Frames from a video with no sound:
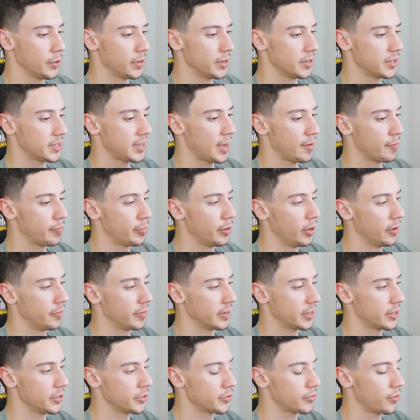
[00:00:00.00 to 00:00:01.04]
you can just have
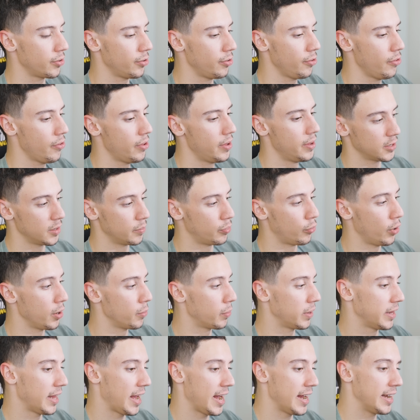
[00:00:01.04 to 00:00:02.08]
perfect control to the
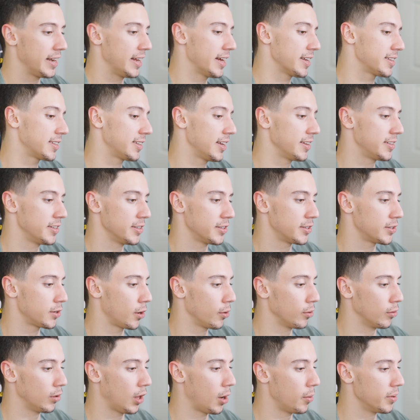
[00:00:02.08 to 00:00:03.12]
point where the ADS sense is
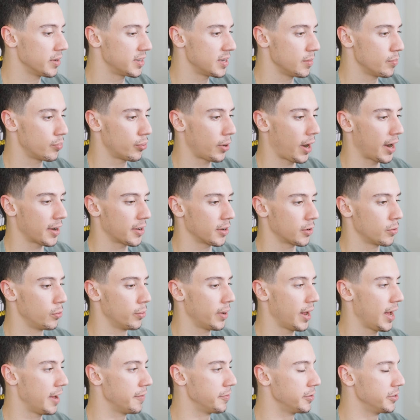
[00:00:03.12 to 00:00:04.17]
so low, it's
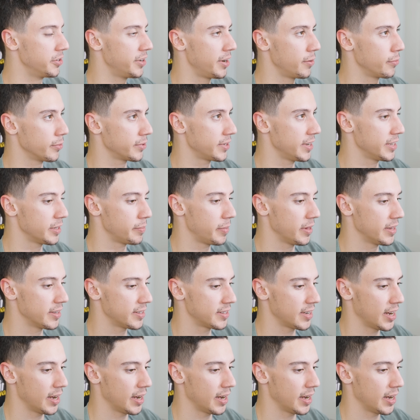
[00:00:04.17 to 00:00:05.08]
impractical to have your general sense be the